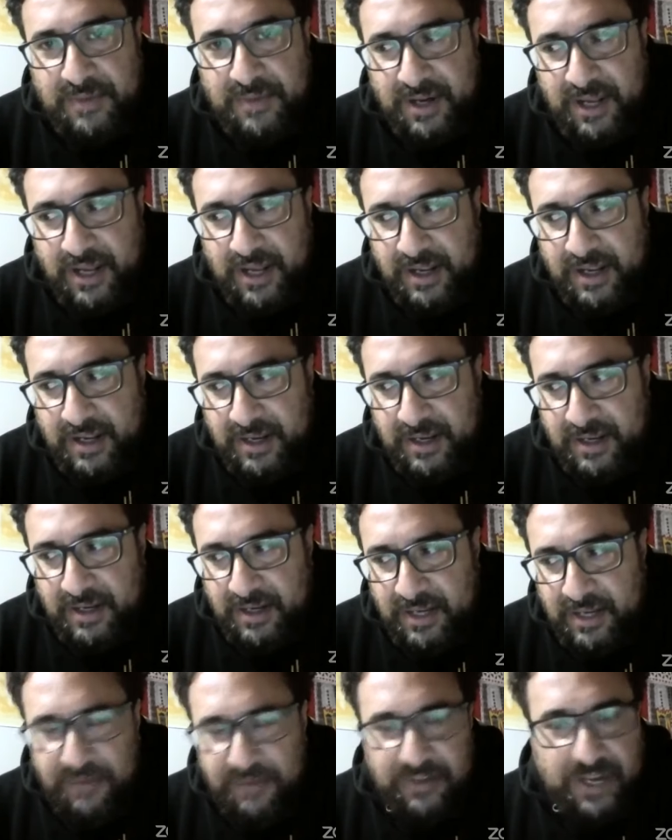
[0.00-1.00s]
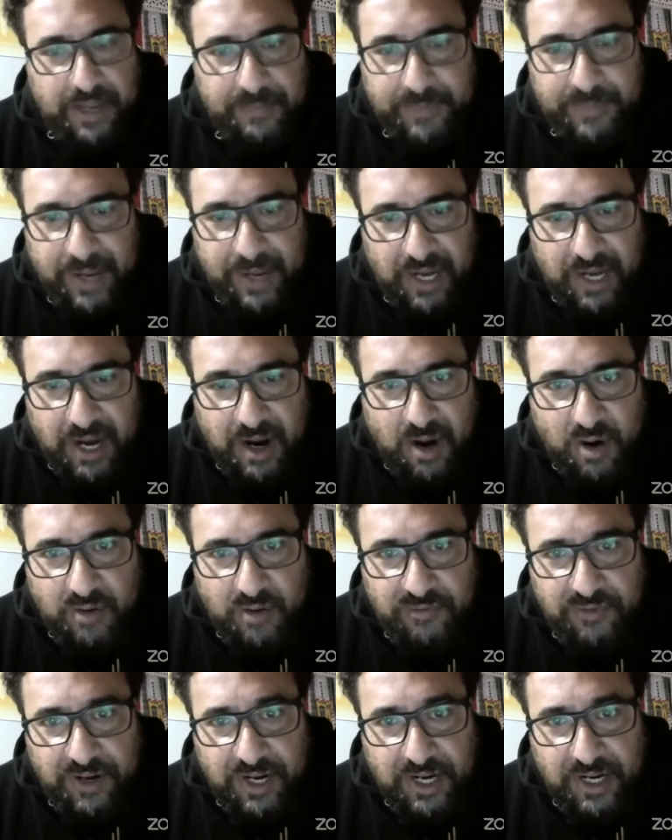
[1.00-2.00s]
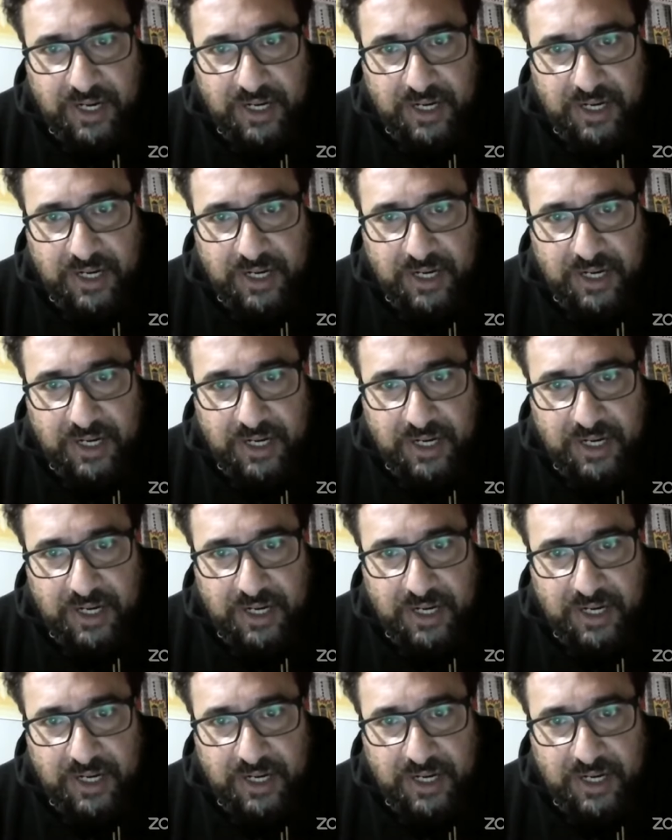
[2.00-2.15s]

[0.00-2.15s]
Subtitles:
and even Epele Ahofa,